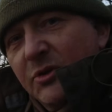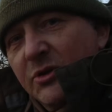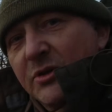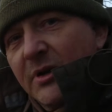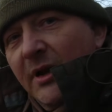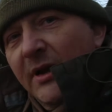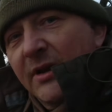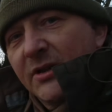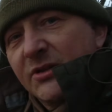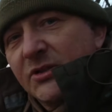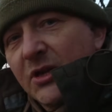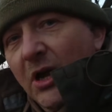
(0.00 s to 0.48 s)
just
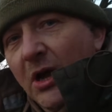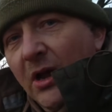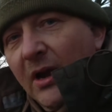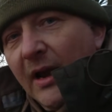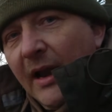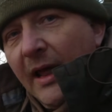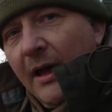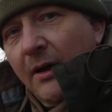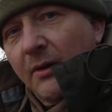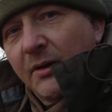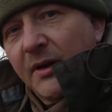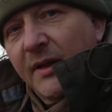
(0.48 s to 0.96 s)
going to
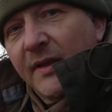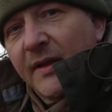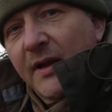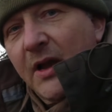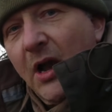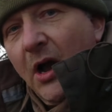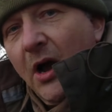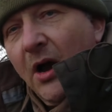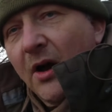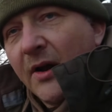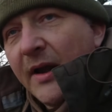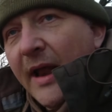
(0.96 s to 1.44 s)
start loading the
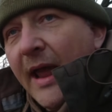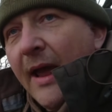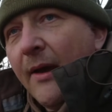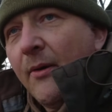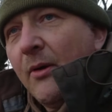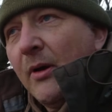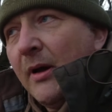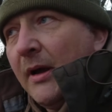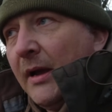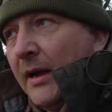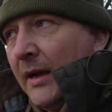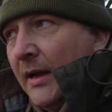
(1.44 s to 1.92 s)
car
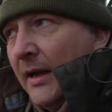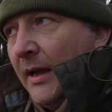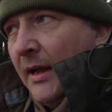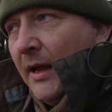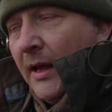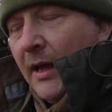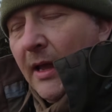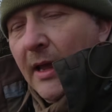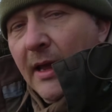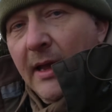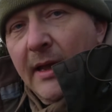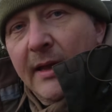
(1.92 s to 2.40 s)
now
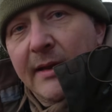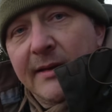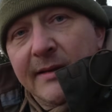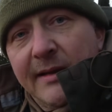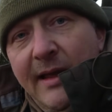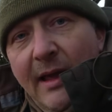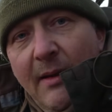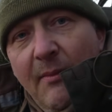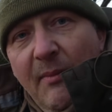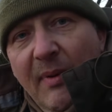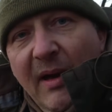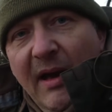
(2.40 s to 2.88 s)
and
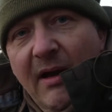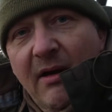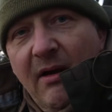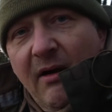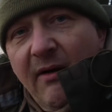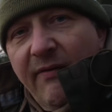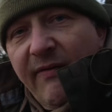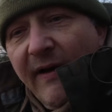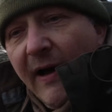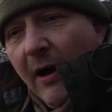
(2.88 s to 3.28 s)
get back off